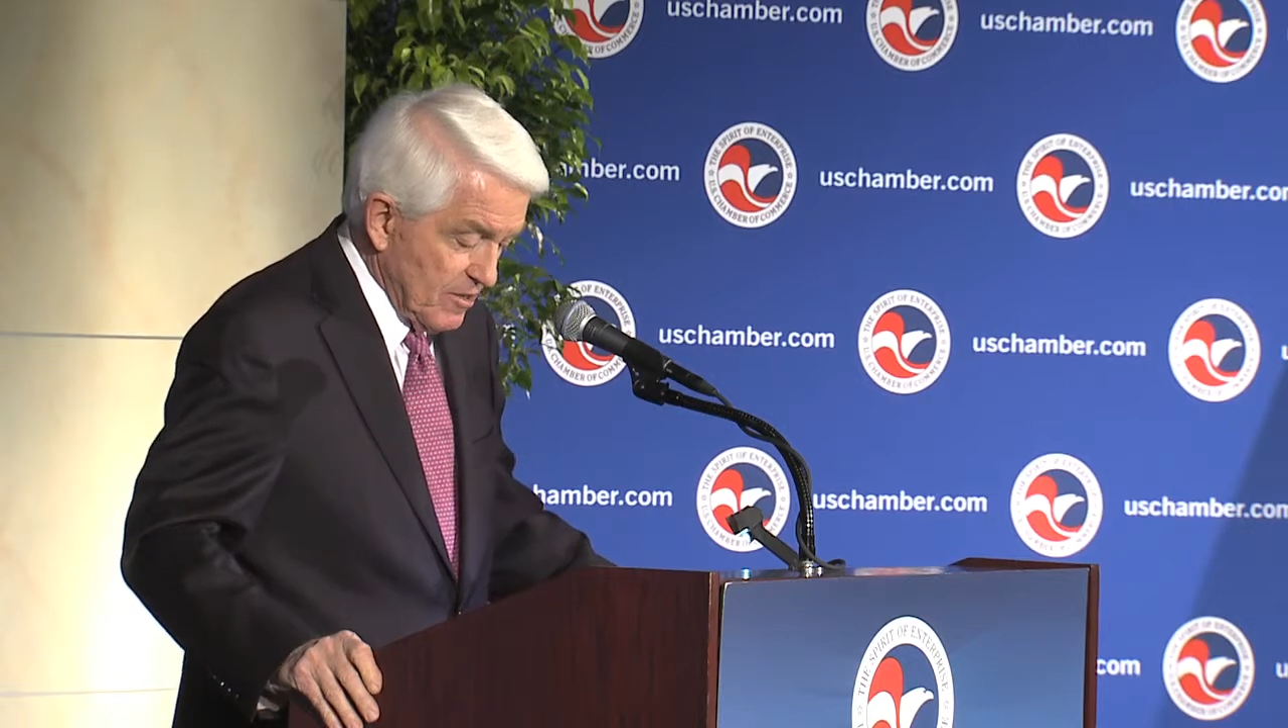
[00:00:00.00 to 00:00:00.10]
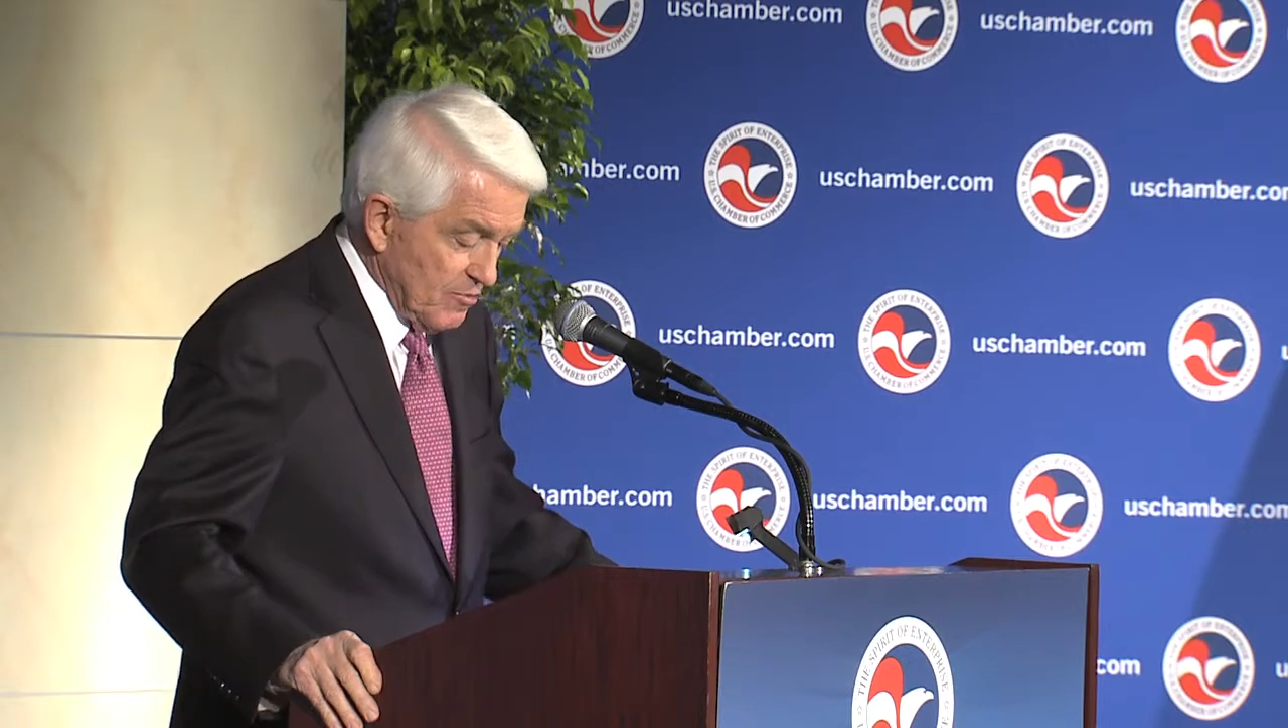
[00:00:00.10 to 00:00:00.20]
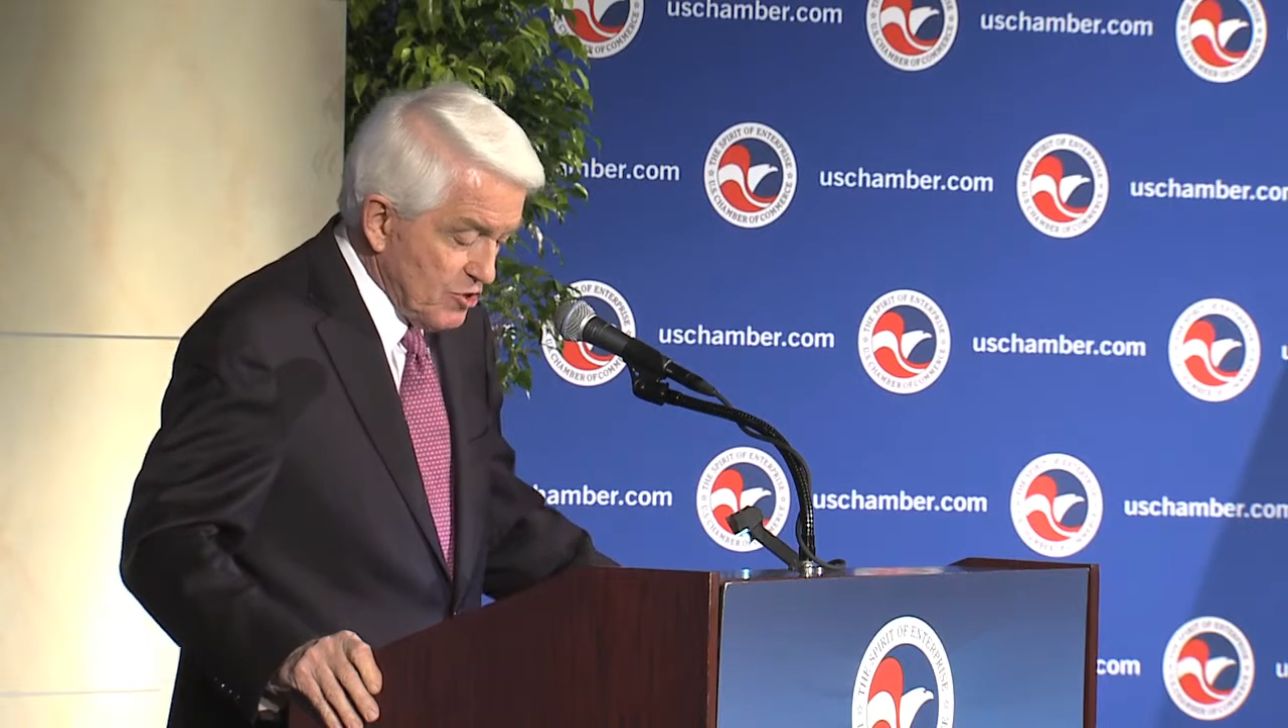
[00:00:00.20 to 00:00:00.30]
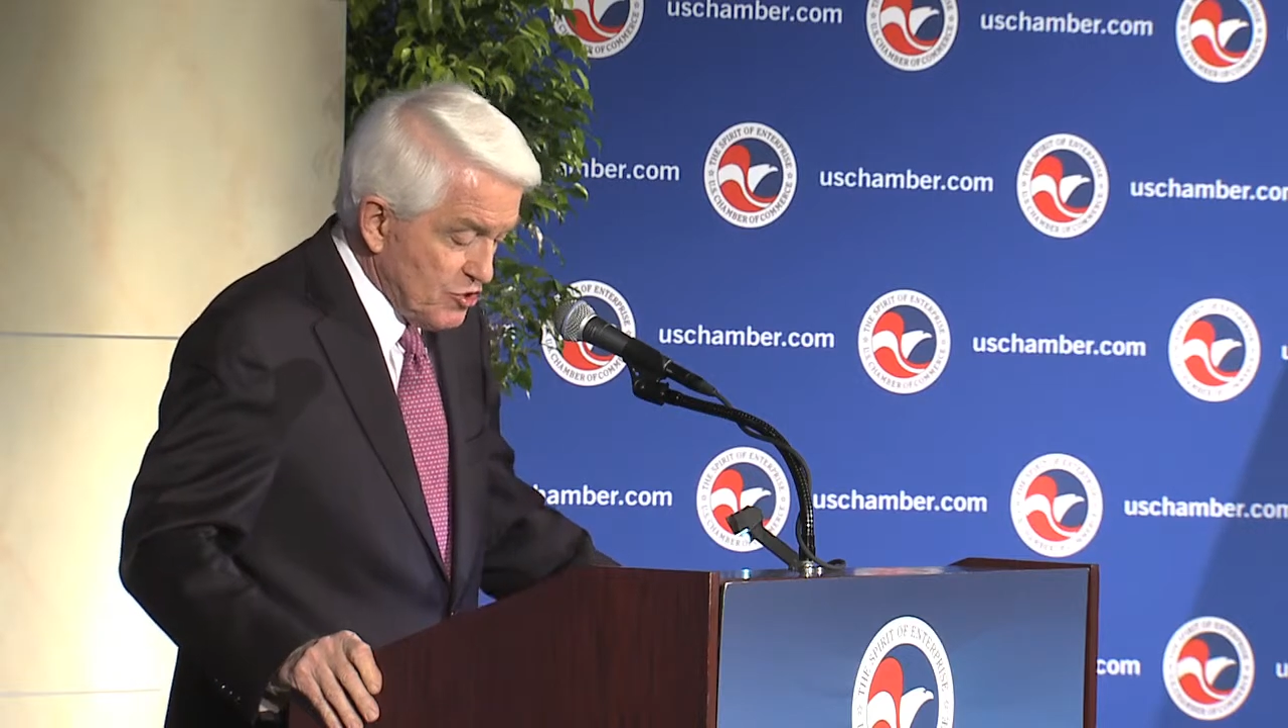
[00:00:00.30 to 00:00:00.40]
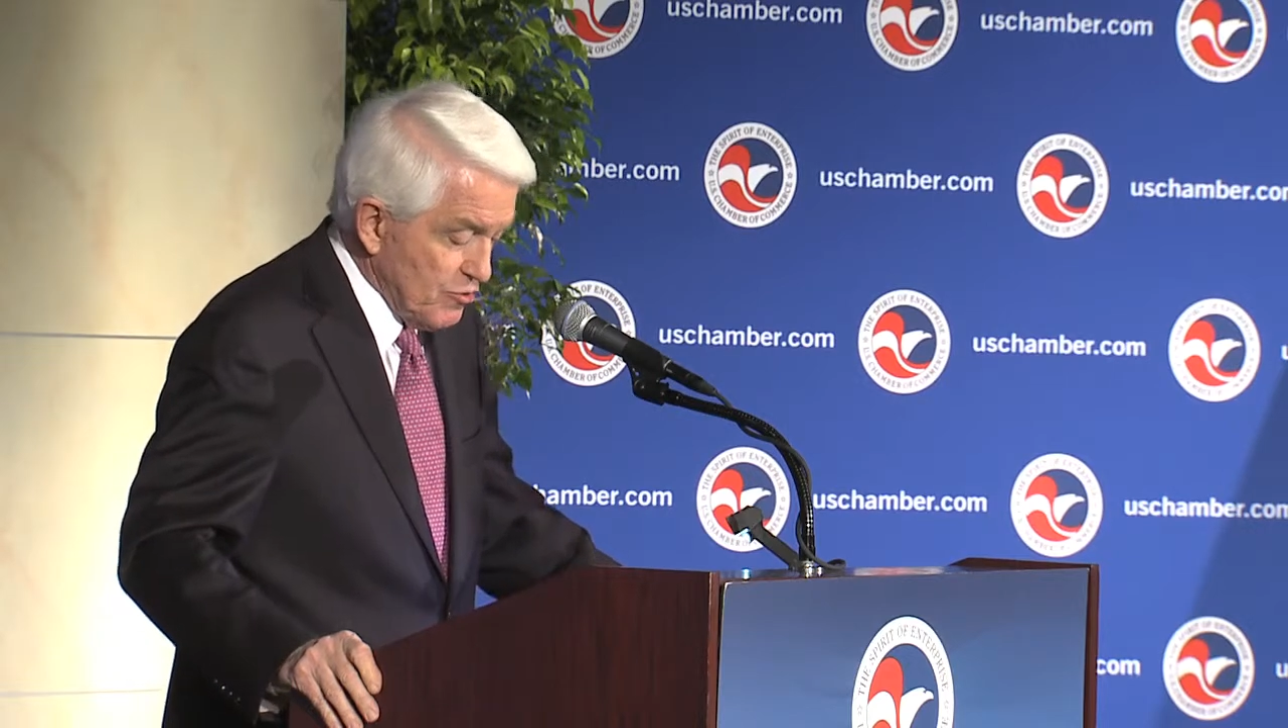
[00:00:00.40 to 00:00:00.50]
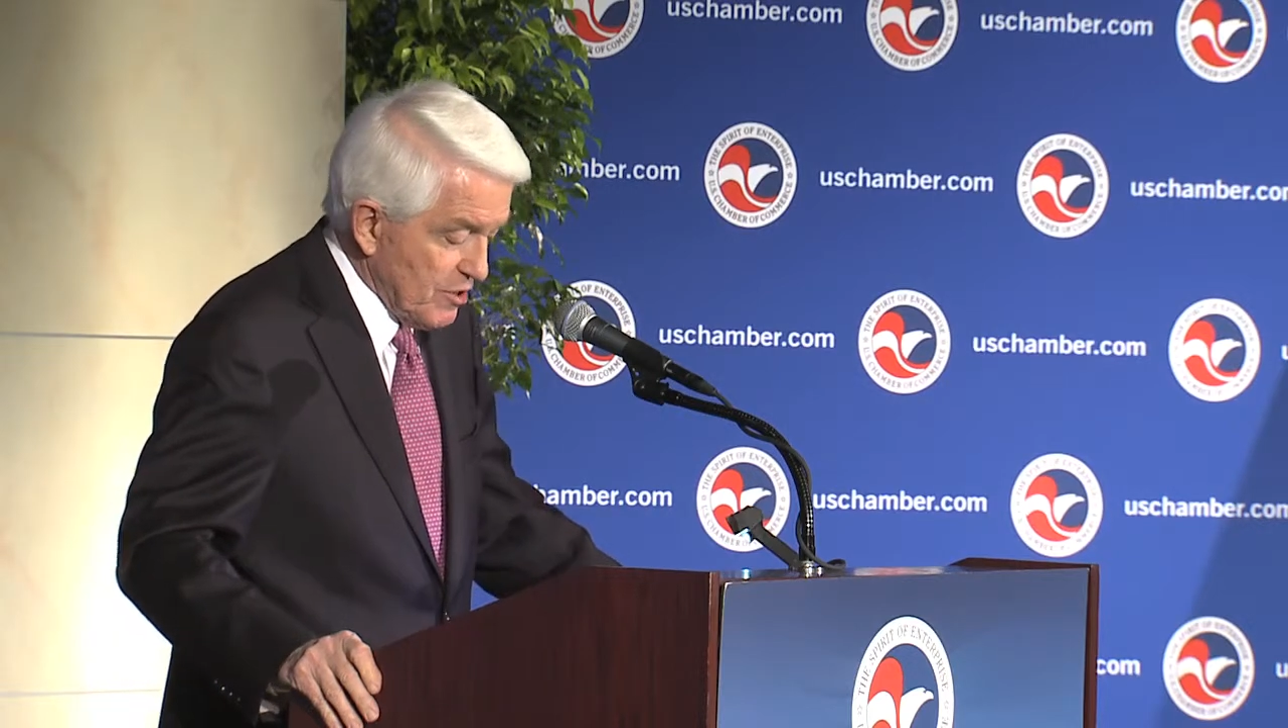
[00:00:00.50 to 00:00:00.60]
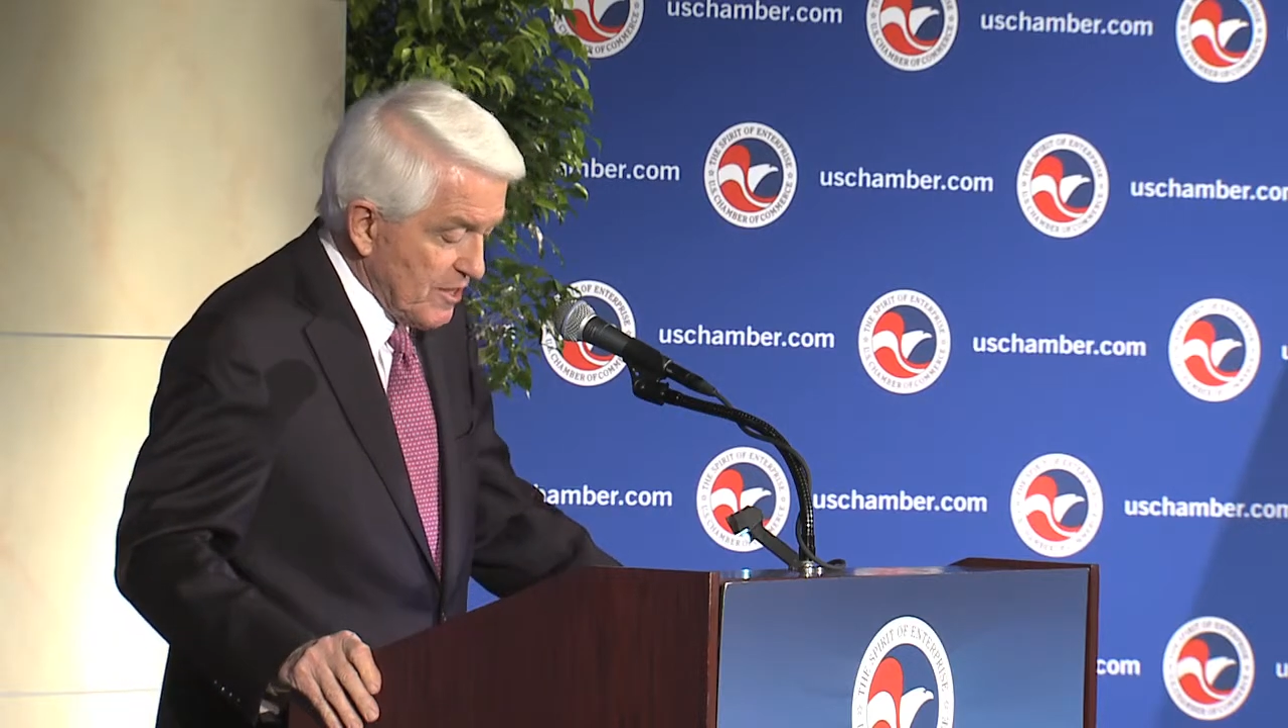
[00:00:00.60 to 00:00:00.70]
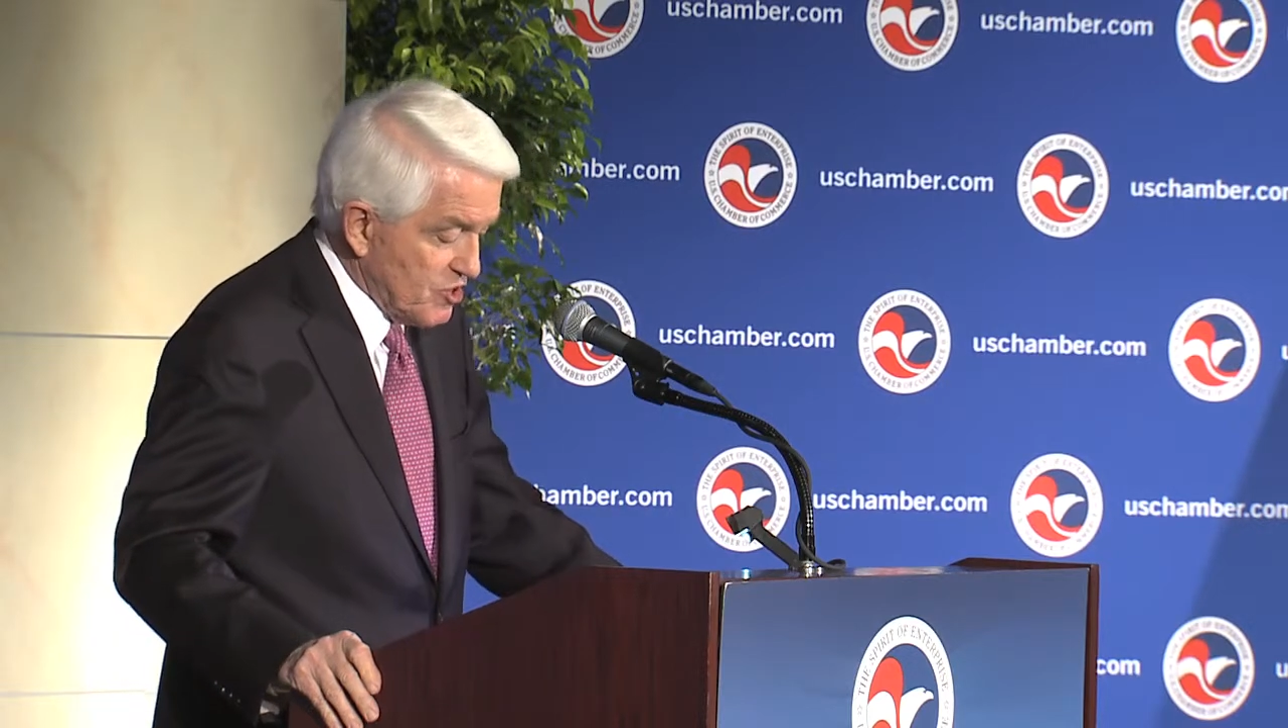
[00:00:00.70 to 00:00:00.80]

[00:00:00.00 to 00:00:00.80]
to ensure